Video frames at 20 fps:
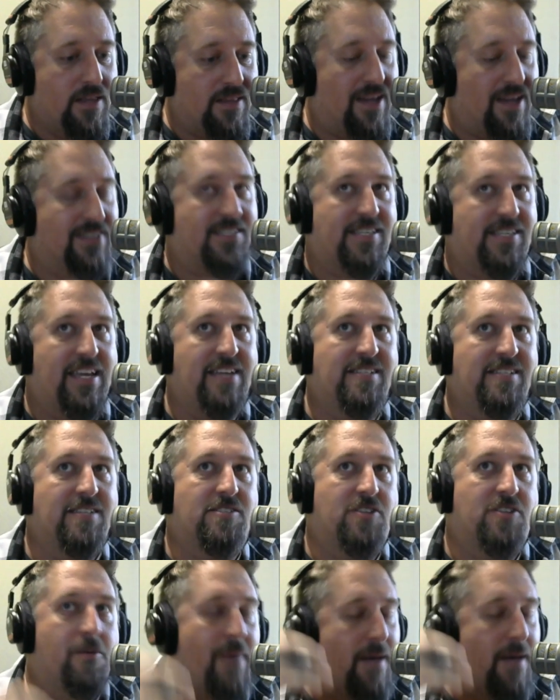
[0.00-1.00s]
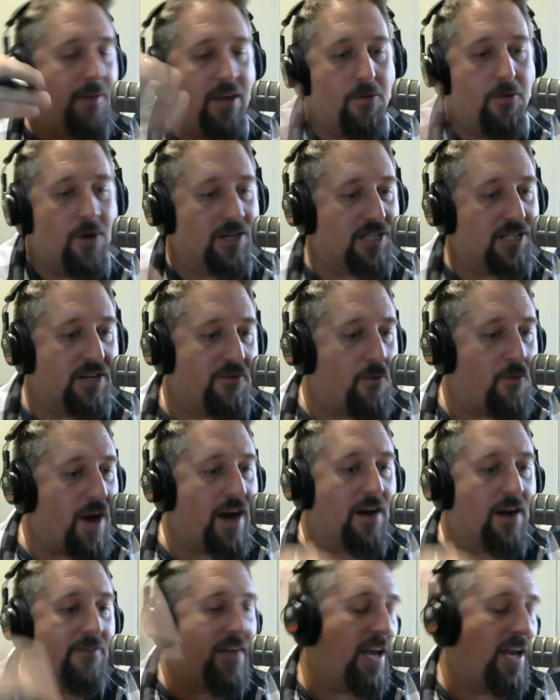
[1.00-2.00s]
that season, so maybe he wasn't
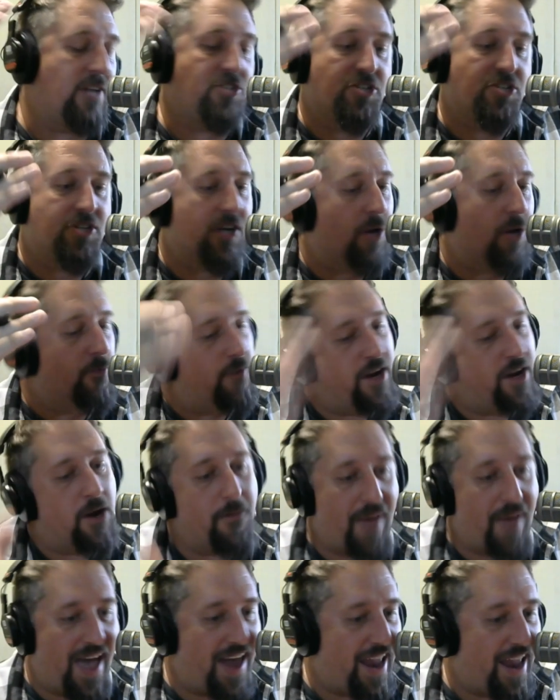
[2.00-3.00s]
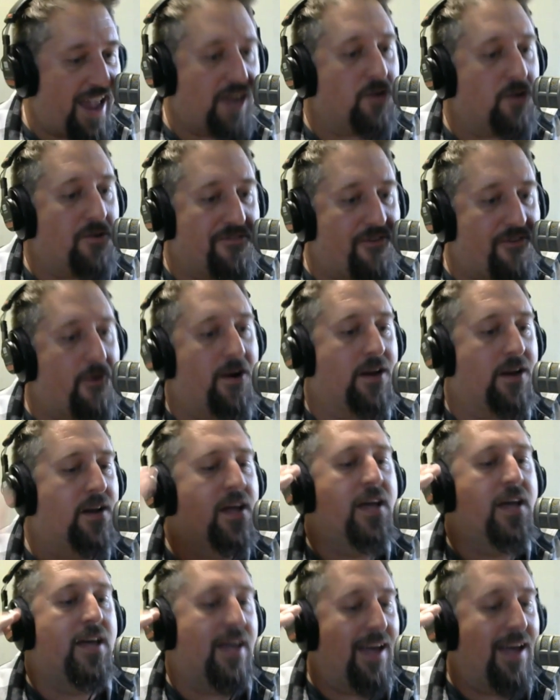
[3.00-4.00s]
aware of it and just took a real bad angle for it
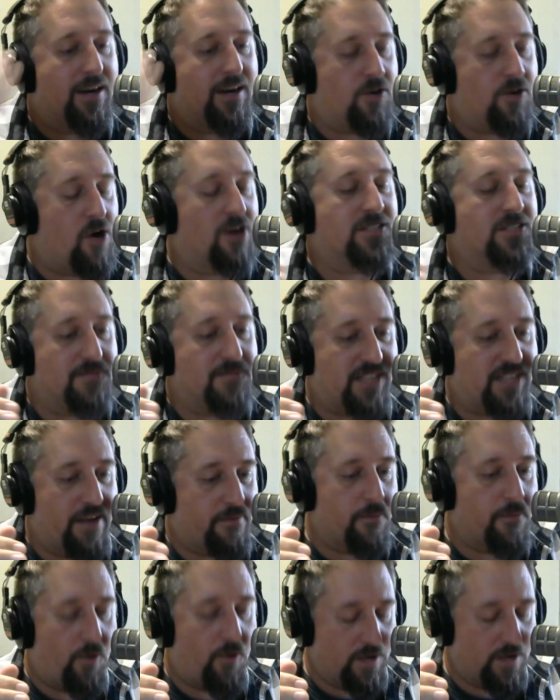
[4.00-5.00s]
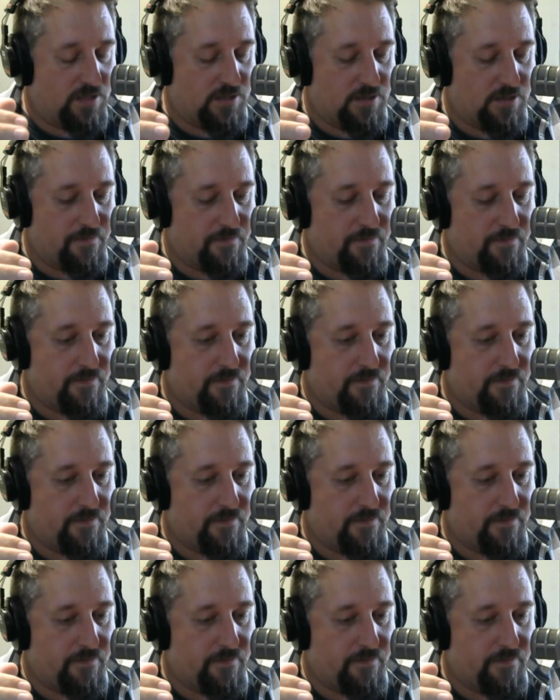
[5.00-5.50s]
and cost him 7 points.